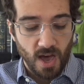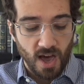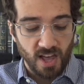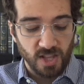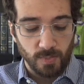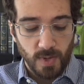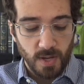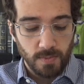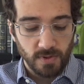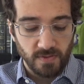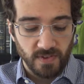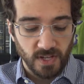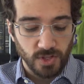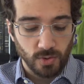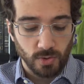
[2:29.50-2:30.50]
And the people of
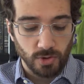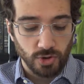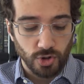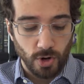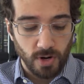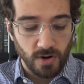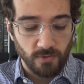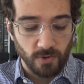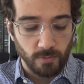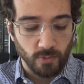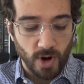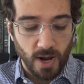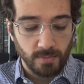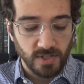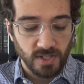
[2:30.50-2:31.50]
Israel journeyed from
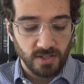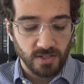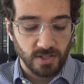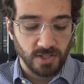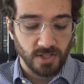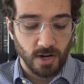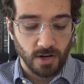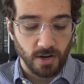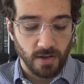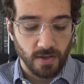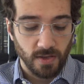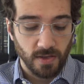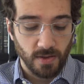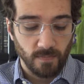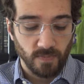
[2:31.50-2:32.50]
Ramses to Succoth,
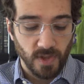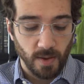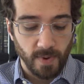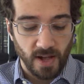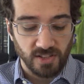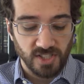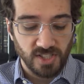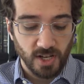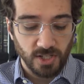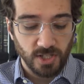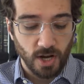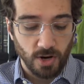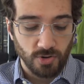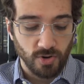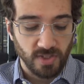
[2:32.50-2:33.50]
about
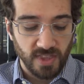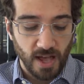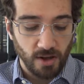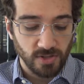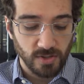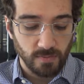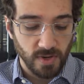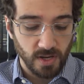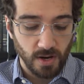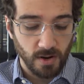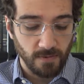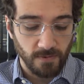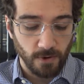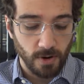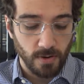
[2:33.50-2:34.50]
600,000 men on
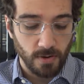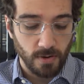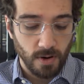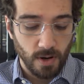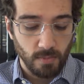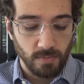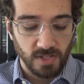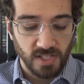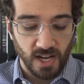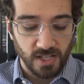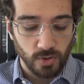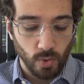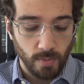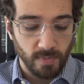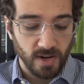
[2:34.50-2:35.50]
foot, besides
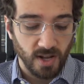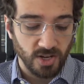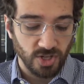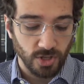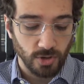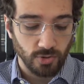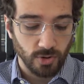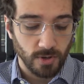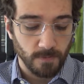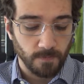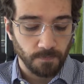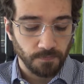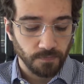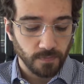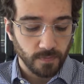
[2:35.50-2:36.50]
women and children.
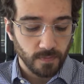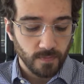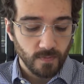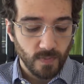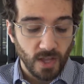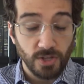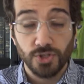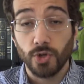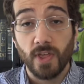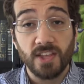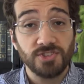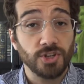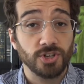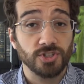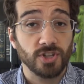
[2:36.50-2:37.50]
So
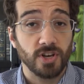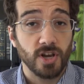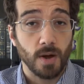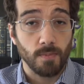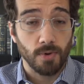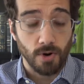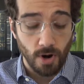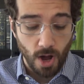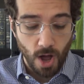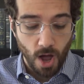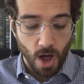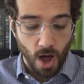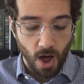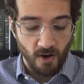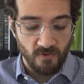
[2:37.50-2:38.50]
that's just the number
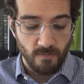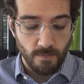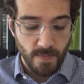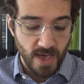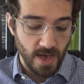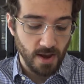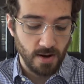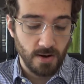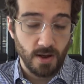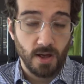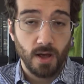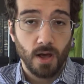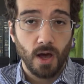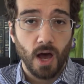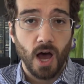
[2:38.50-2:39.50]
of men.
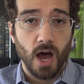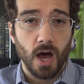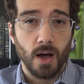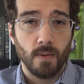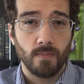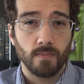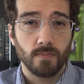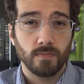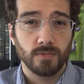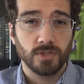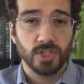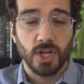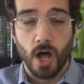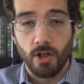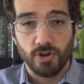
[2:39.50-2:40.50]

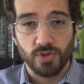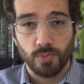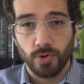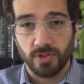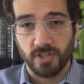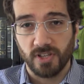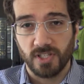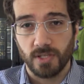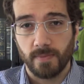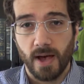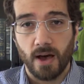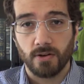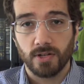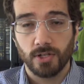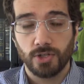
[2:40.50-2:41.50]
Scholars put this
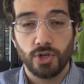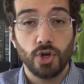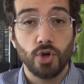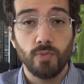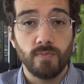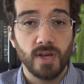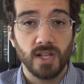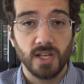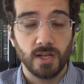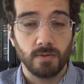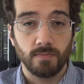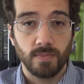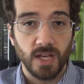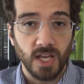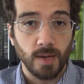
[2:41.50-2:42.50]
about 2 million
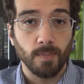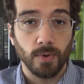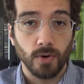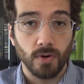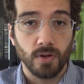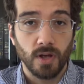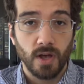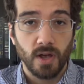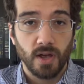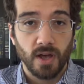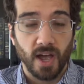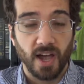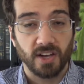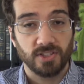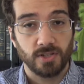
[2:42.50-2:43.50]
people
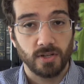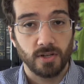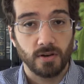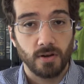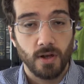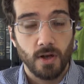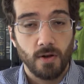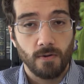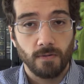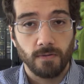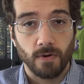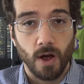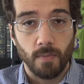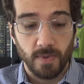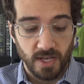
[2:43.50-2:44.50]
exited
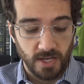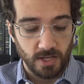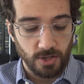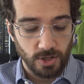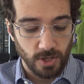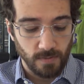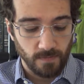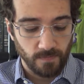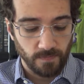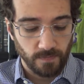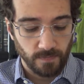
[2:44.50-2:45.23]
from Egypt.